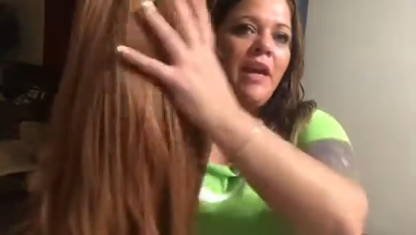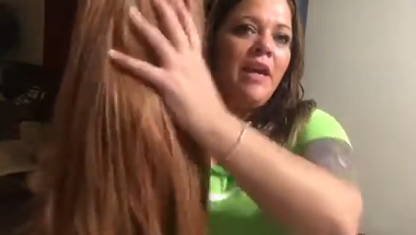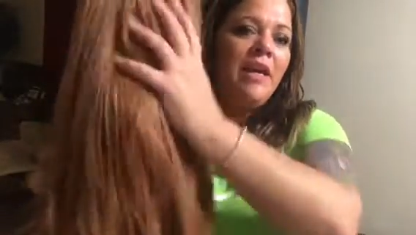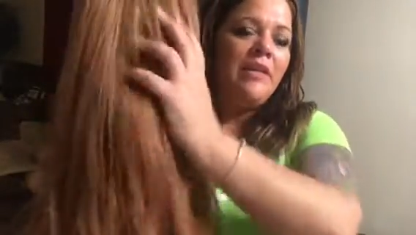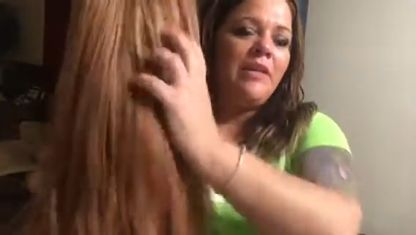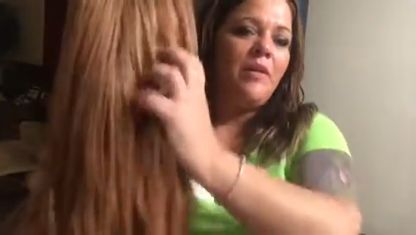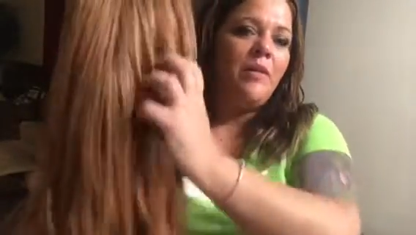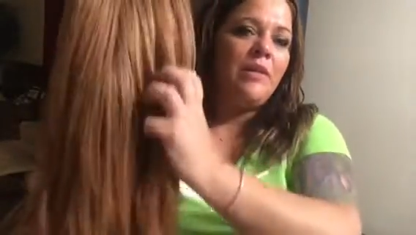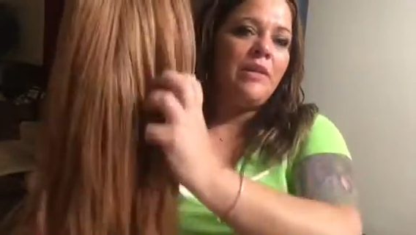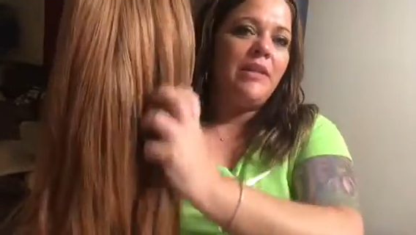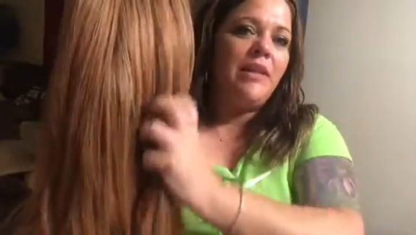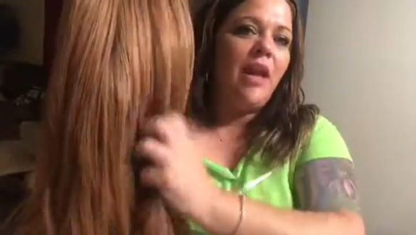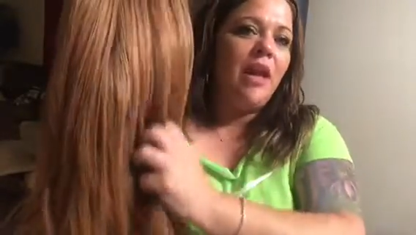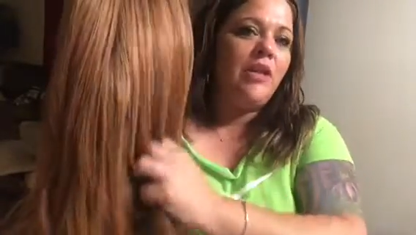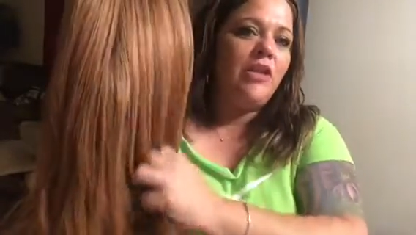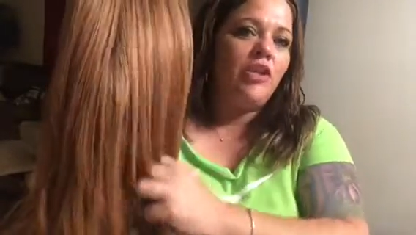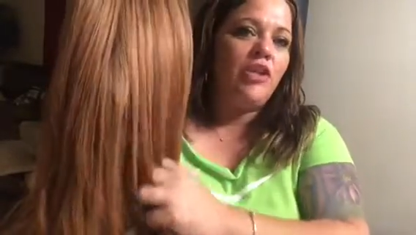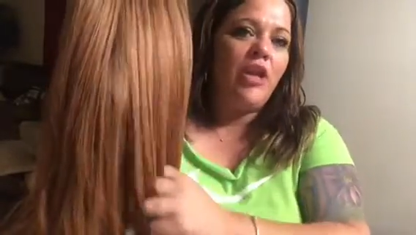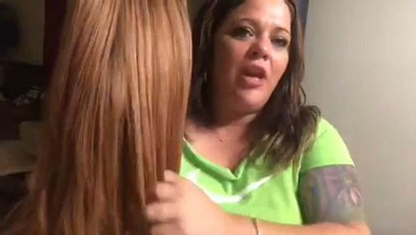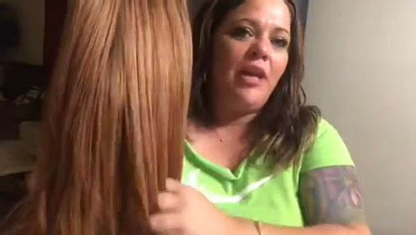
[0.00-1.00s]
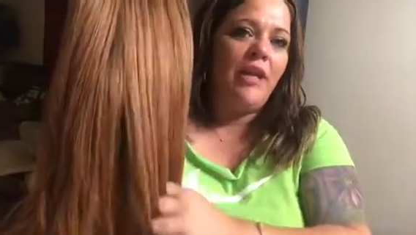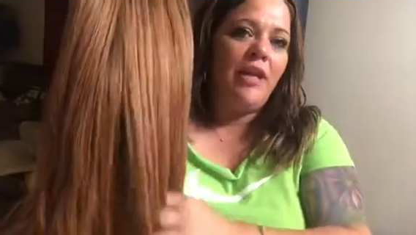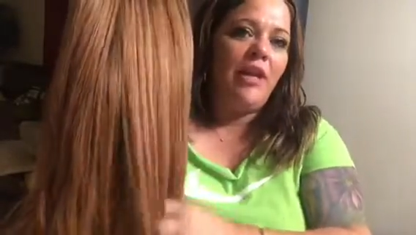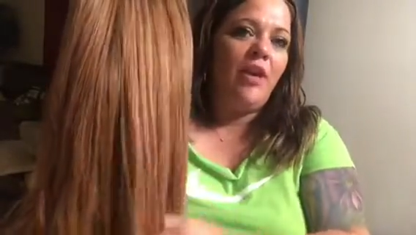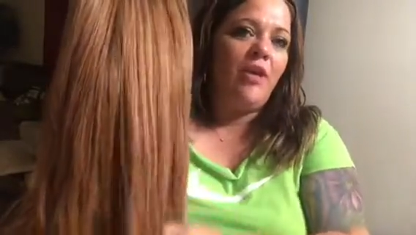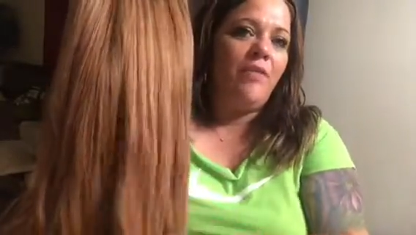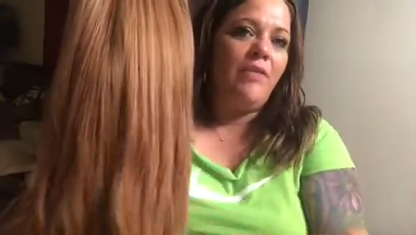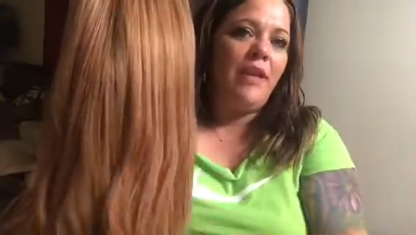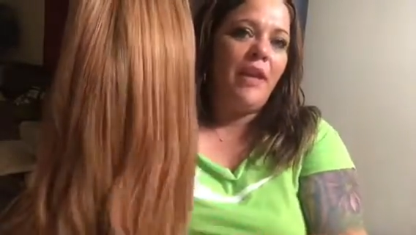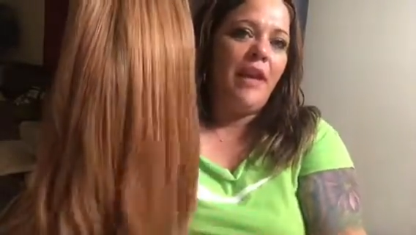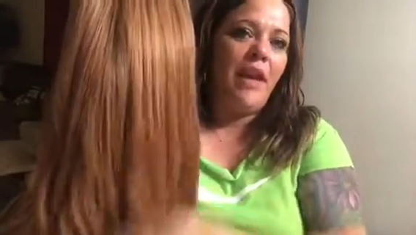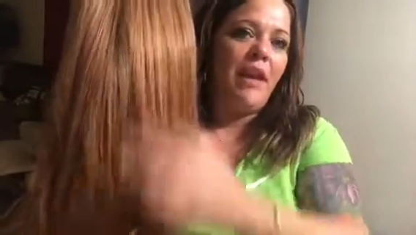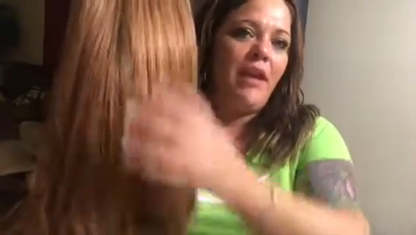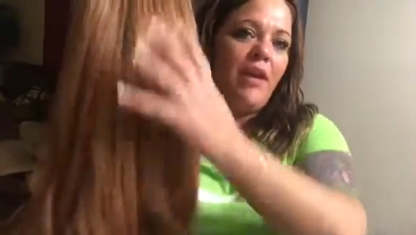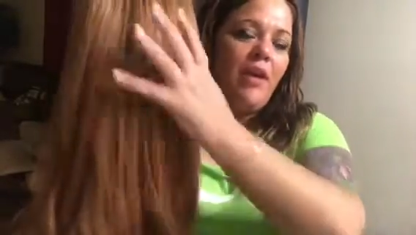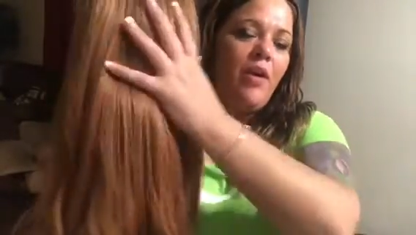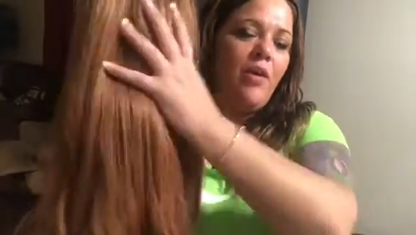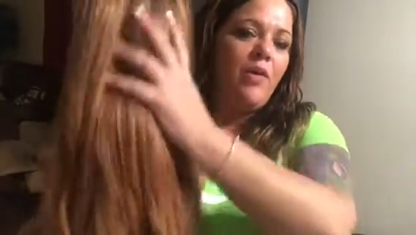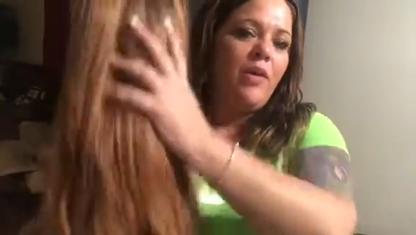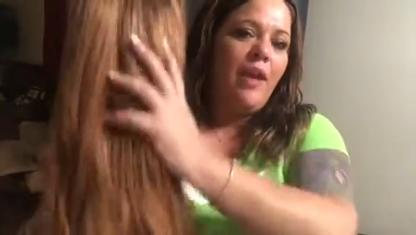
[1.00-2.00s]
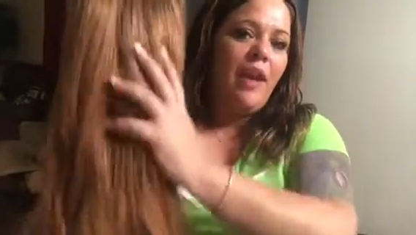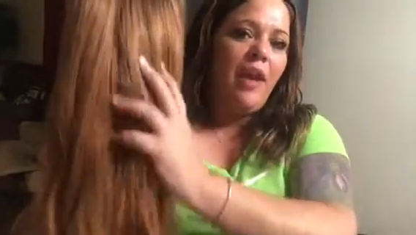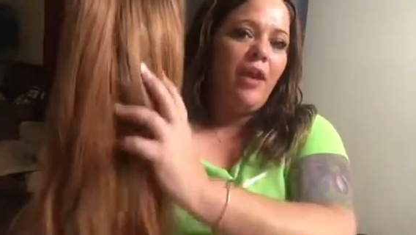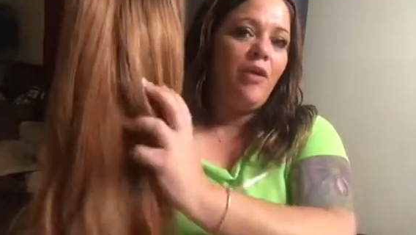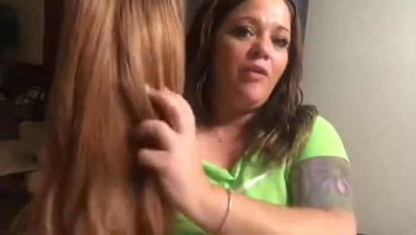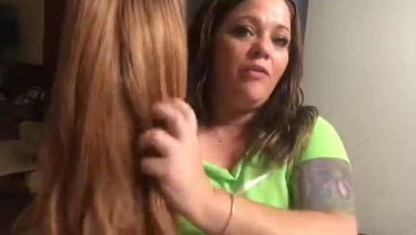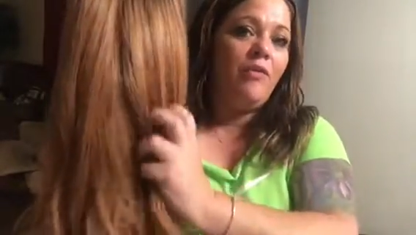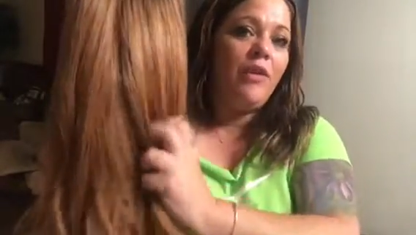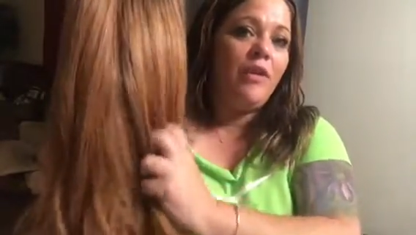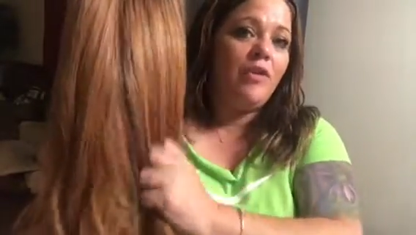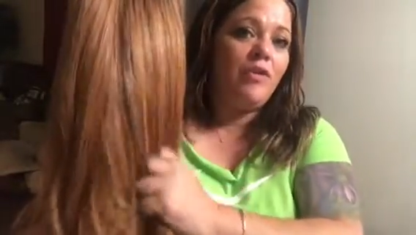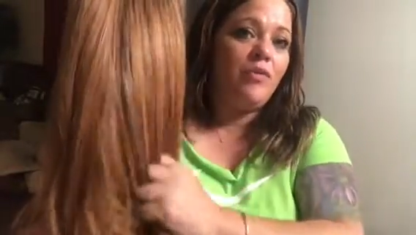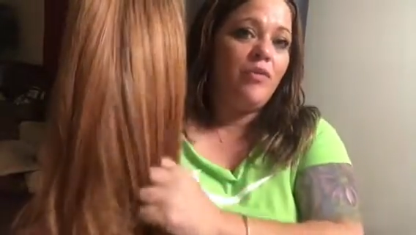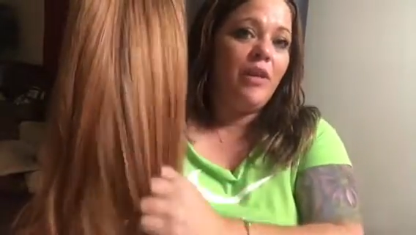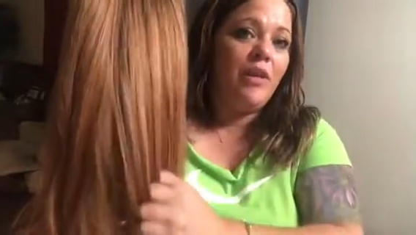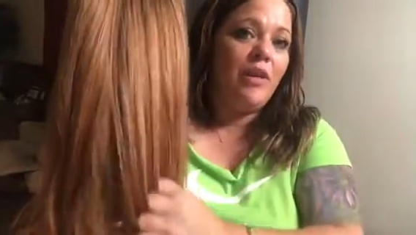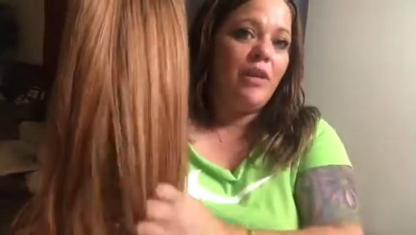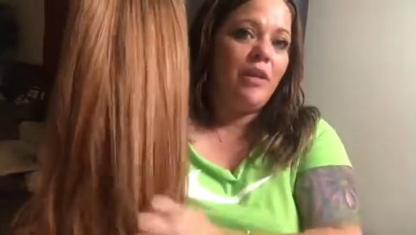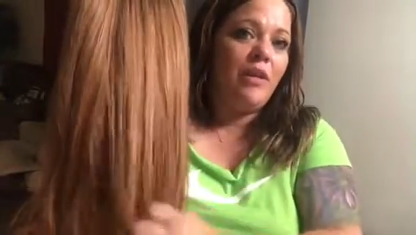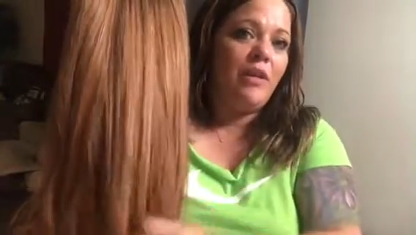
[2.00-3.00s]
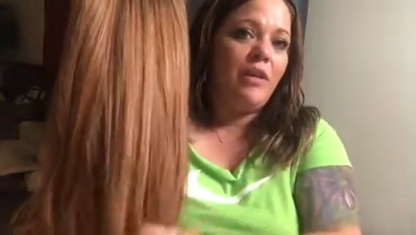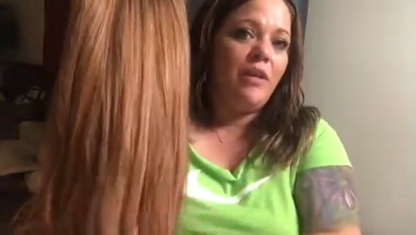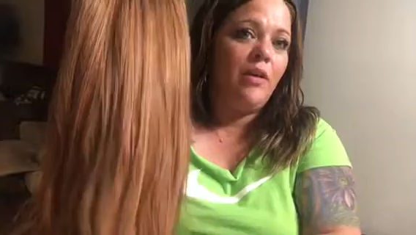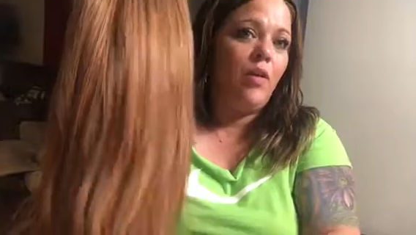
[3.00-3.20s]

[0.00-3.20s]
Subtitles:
So it's not shiny off the get-go. The hair feels really good.